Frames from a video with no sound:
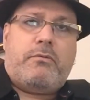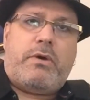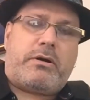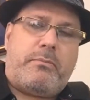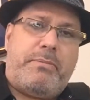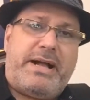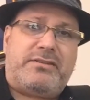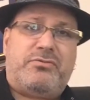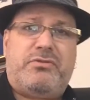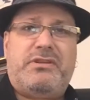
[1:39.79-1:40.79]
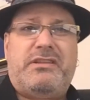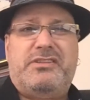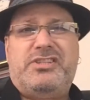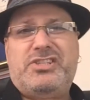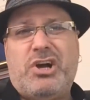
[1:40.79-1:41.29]
welcome back to another
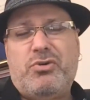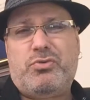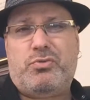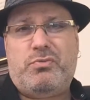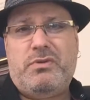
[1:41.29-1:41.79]
show.